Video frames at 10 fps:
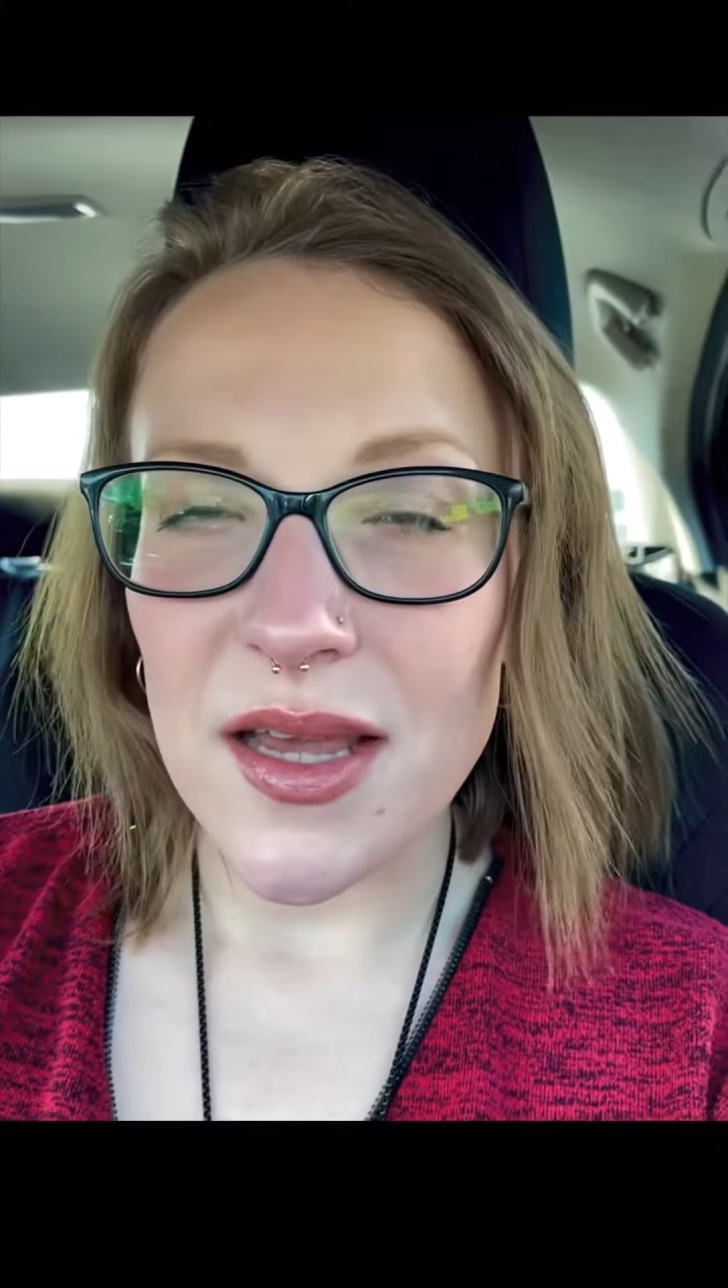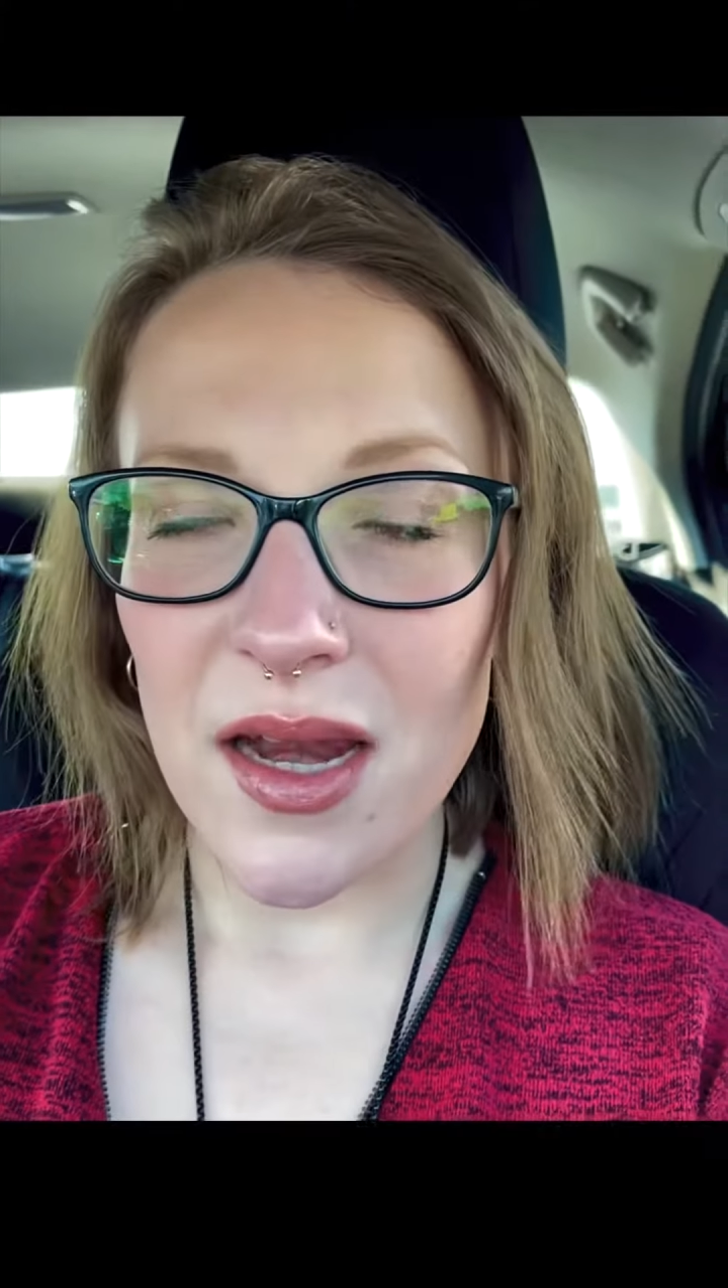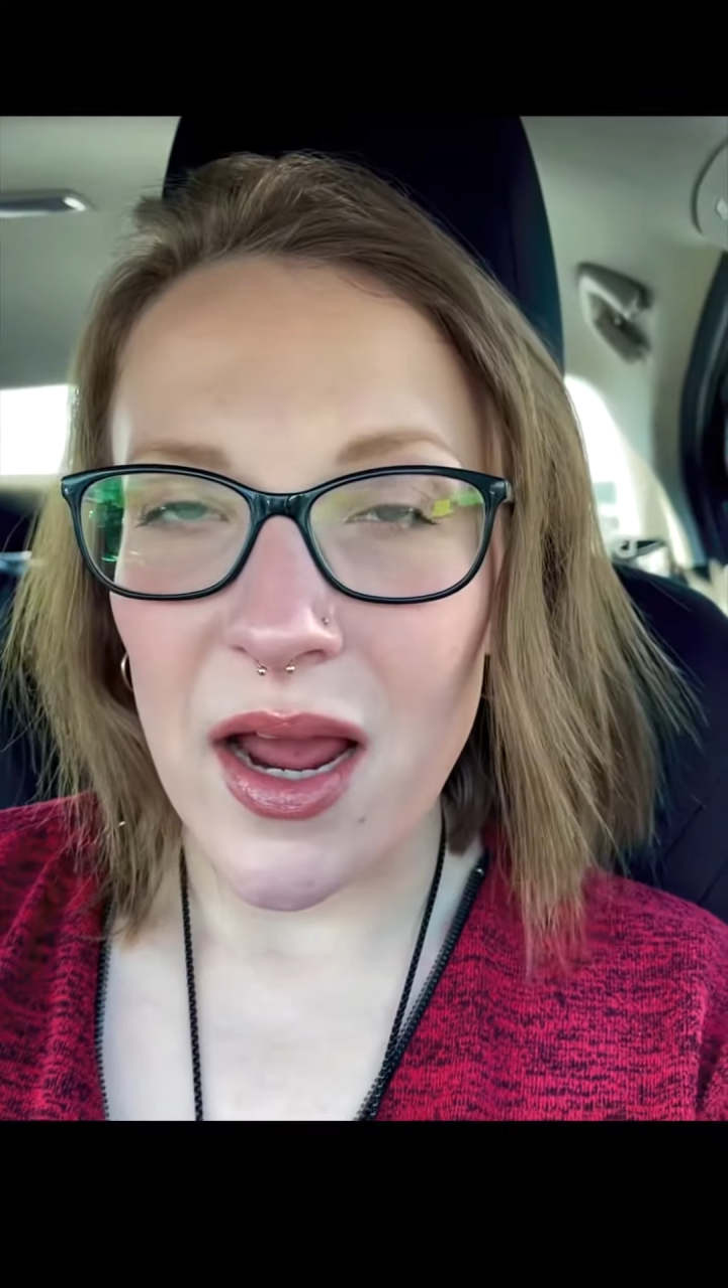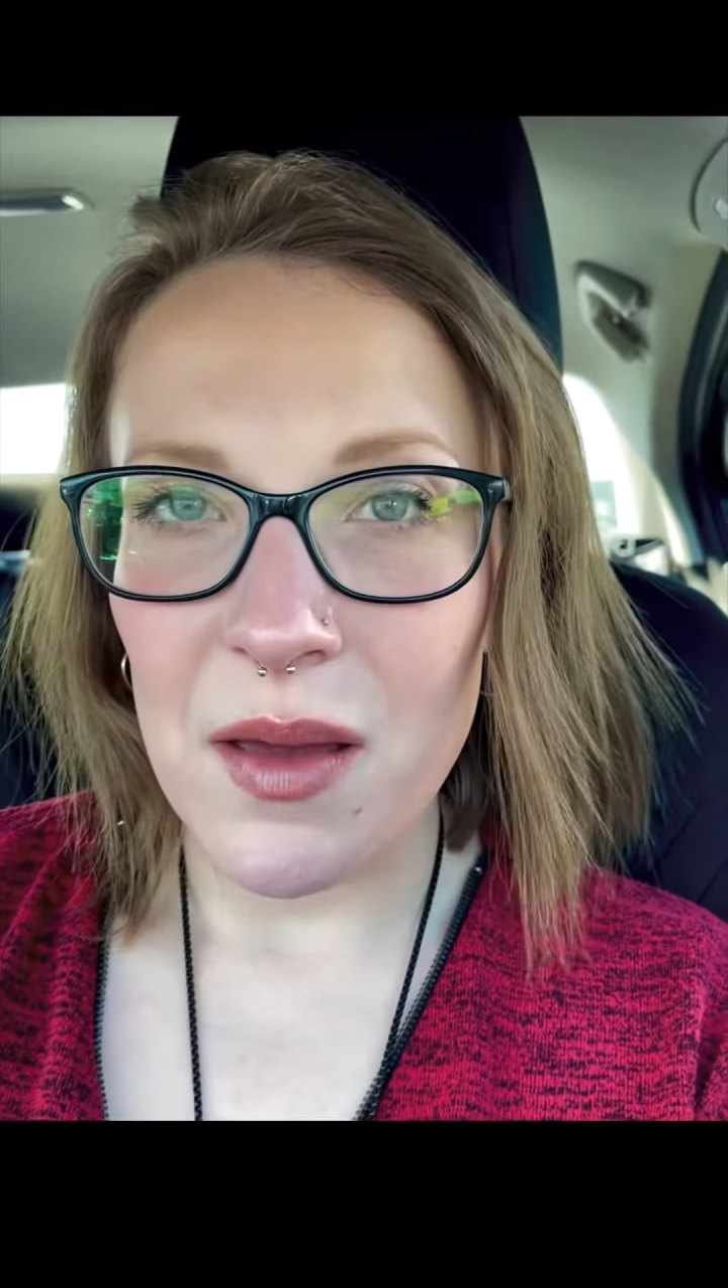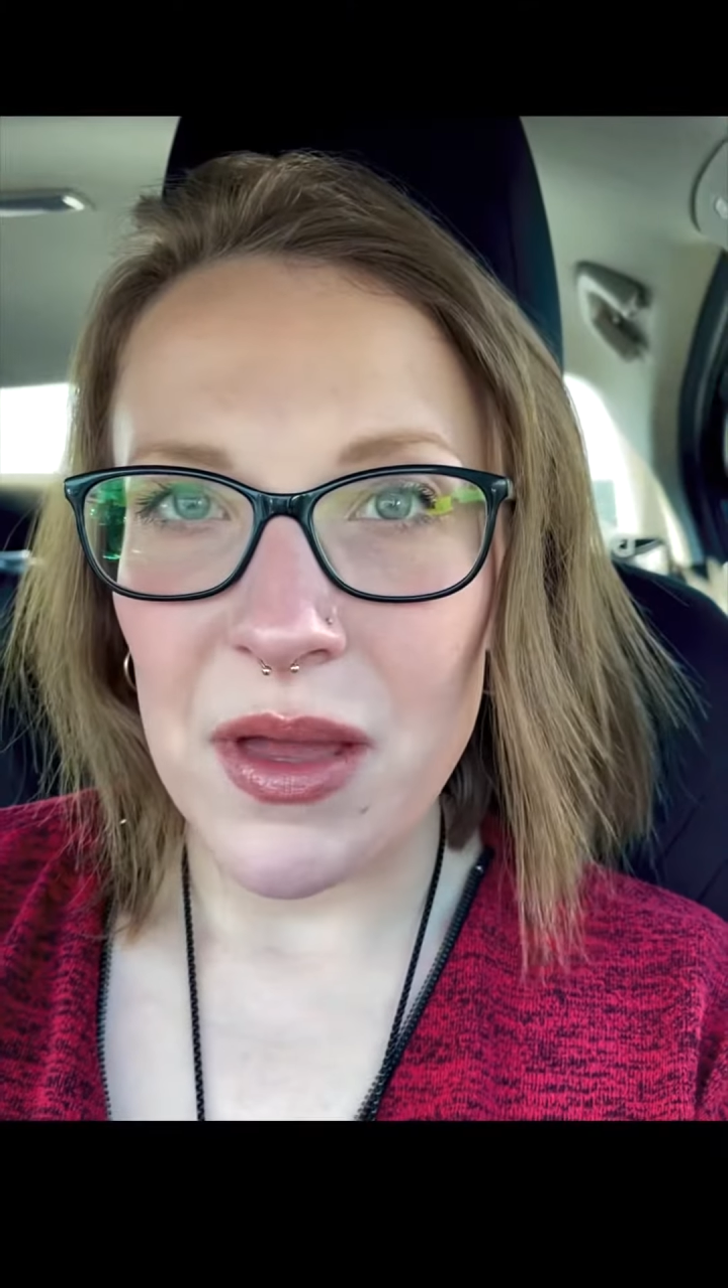and
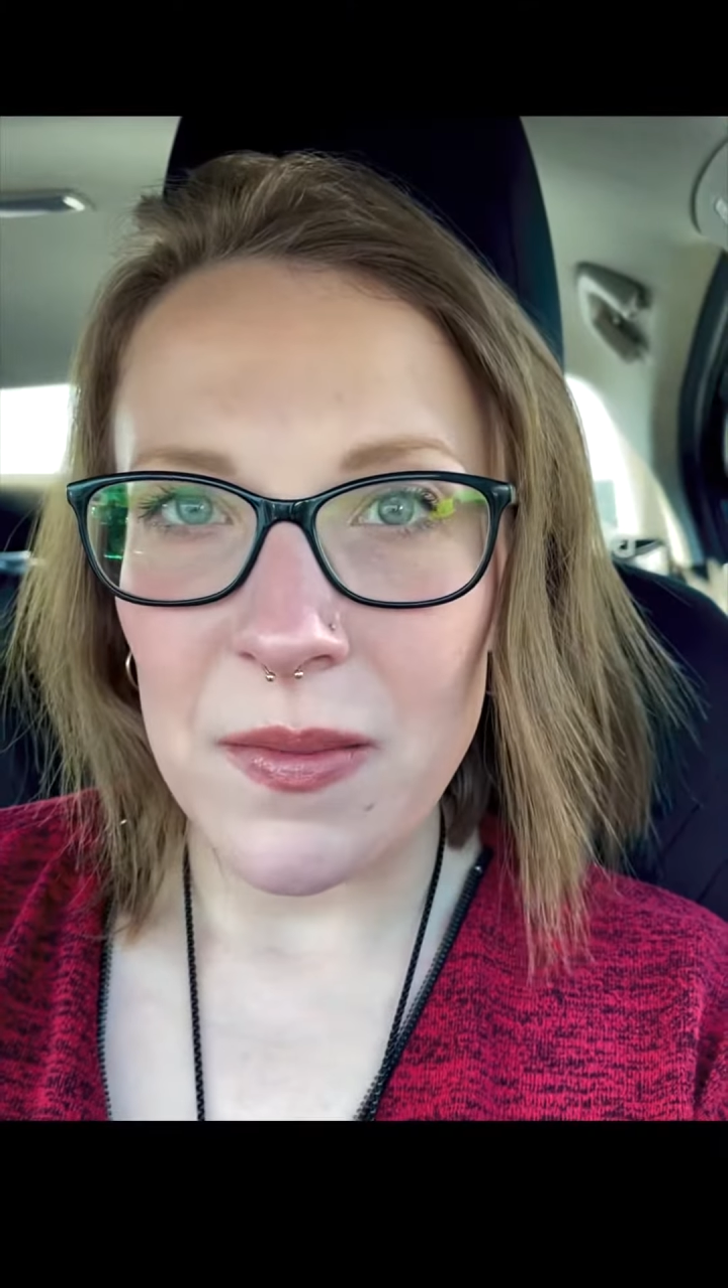I am in